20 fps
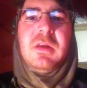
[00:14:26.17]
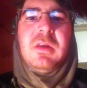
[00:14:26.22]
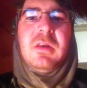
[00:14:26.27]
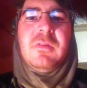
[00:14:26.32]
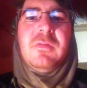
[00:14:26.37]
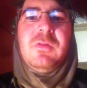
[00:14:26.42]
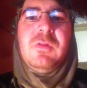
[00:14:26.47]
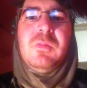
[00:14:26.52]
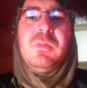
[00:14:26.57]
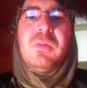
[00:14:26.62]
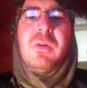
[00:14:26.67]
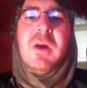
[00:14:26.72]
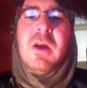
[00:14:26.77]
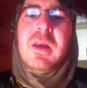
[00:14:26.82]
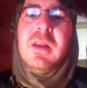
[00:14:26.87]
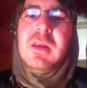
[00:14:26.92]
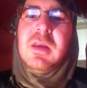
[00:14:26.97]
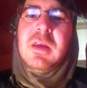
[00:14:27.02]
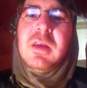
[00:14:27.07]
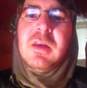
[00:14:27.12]
And if you
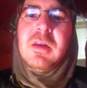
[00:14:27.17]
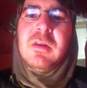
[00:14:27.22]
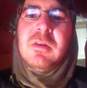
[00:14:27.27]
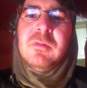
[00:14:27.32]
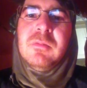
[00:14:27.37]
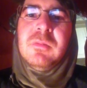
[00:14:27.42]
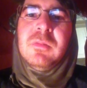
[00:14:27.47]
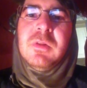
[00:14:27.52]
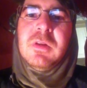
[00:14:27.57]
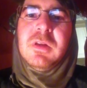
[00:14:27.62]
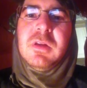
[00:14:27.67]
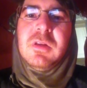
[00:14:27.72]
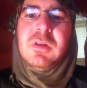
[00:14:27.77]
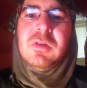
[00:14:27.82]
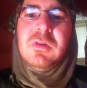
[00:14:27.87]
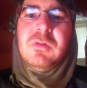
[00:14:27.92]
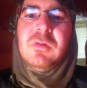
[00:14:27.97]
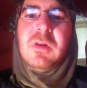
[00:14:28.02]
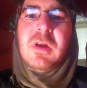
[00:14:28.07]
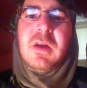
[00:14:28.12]
pray to him and
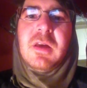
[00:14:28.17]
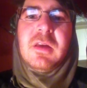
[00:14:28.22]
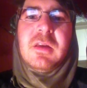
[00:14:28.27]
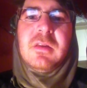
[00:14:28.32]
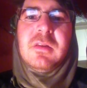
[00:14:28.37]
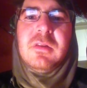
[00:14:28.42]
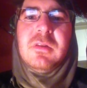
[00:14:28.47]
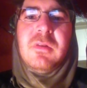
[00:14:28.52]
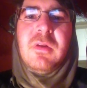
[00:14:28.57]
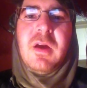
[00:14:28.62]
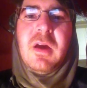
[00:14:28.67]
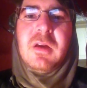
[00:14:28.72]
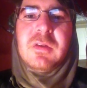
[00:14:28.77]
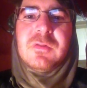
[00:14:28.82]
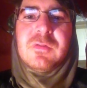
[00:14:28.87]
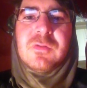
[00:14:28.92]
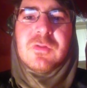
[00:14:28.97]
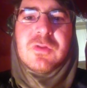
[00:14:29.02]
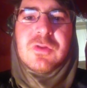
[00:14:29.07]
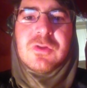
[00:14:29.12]
you, like, you
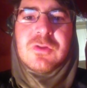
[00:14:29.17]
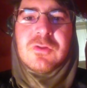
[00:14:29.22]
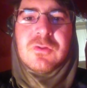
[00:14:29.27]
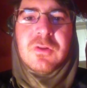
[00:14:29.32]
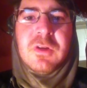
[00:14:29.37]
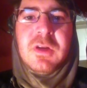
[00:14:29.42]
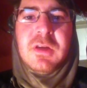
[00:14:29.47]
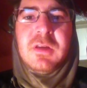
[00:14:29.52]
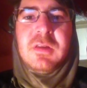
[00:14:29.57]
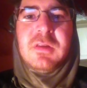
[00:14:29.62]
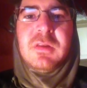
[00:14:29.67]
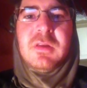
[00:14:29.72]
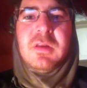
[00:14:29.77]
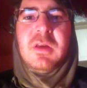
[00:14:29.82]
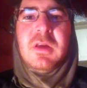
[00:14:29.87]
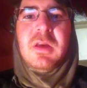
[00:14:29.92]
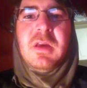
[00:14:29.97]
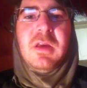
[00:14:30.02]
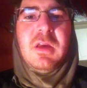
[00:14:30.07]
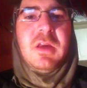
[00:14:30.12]
ask for strength
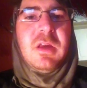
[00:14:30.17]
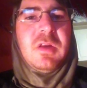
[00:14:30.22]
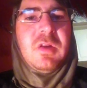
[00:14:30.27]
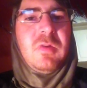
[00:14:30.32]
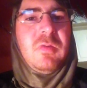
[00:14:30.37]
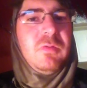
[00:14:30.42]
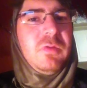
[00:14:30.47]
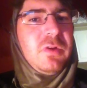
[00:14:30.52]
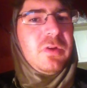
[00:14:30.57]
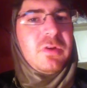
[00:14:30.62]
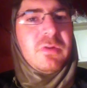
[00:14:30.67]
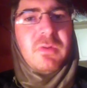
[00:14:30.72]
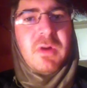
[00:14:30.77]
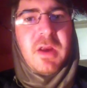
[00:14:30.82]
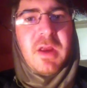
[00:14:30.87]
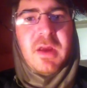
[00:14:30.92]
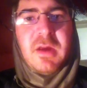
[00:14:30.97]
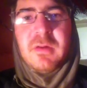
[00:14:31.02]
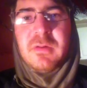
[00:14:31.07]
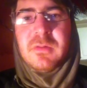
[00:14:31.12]
and you look
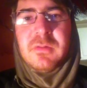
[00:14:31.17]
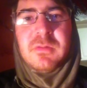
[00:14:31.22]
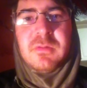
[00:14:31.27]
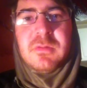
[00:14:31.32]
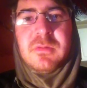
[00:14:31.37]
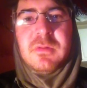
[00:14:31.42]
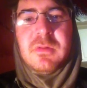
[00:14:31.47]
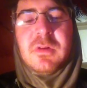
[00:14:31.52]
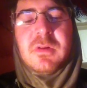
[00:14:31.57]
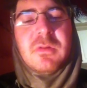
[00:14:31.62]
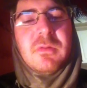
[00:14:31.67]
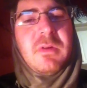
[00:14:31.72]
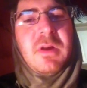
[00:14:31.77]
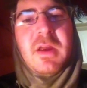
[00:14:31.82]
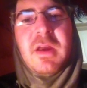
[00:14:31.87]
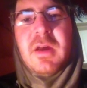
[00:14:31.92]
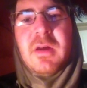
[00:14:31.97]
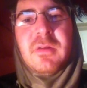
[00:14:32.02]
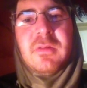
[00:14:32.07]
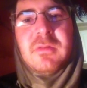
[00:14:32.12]
around,
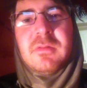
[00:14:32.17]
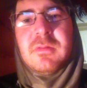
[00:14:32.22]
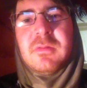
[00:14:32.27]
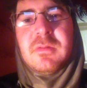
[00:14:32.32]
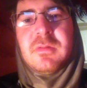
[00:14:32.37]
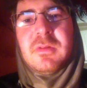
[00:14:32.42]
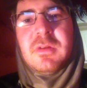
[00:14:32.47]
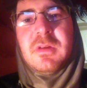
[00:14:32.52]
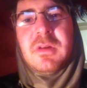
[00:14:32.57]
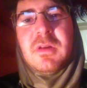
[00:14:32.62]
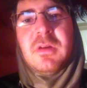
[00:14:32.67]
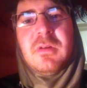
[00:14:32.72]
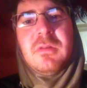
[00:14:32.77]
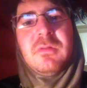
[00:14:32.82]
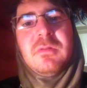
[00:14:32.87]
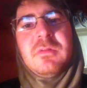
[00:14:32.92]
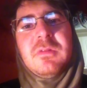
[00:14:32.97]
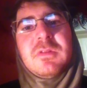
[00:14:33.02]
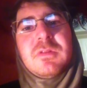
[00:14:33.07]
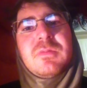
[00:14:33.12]
you
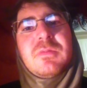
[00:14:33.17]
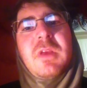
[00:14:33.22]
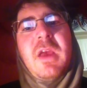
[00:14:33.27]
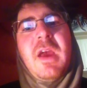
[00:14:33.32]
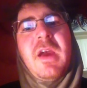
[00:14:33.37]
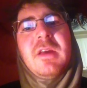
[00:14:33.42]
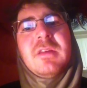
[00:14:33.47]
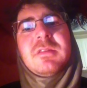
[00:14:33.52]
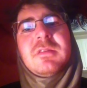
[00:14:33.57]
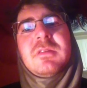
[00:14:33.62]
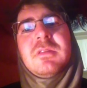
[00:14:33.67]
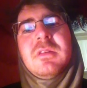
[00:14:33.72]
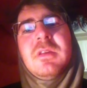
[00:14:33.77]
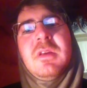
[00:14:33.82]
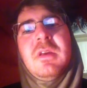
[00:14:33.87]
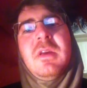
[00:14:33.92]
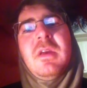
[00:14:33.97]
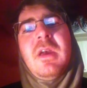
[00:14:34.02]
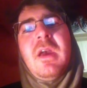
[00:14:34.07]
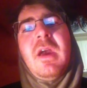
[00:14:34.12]
know, just ask
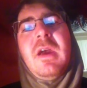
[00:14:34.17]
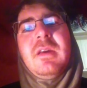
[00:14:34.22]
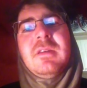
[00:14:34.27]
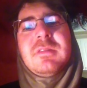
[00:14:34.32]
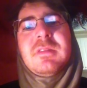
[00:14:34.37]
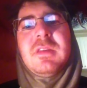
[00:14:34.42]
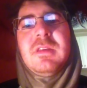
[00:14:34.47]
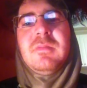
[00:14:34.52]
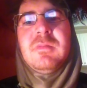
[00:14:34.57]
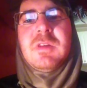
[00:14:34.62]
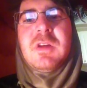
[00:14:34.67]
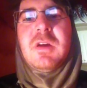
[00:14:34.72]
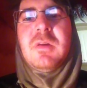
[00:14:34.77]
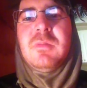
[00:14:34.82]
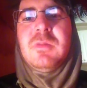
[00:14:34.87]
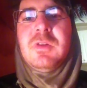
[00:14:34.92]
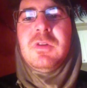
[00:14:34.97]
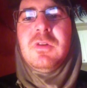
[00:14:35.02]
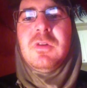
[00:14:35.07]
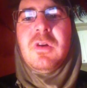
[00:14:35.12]
him to
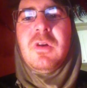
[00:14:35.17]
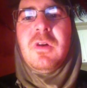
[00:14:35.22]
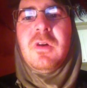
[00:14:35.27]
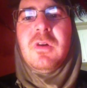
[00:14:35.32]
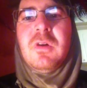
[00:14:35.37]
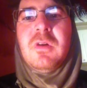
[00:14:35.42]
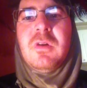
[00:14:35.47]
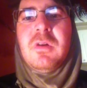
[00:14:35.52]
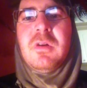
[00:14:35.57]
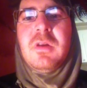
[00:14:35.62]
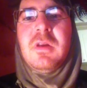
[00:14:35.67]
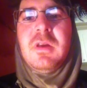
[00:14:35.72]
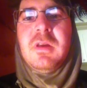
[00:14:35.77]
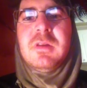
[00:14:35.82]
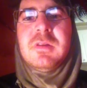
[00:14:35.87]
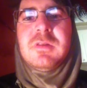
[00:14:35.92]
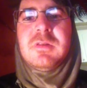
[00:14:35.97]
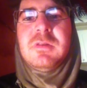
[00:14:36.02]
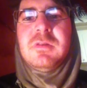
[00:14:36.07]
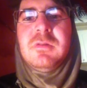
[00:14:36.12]
come into your heart
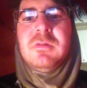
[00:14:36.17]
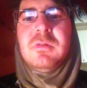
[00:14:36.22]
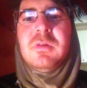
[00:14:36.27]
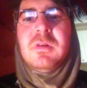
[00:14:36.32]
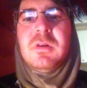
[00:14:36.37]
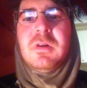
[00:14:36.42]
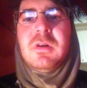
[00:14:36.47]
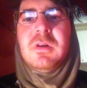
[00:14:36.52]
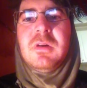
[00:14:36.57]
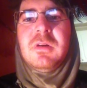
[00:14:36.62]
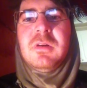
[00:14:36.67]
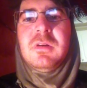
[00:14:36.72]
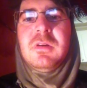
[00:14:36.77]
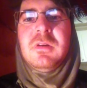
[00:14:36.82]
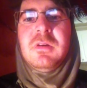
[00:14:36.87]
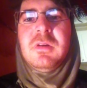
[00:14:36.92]
and to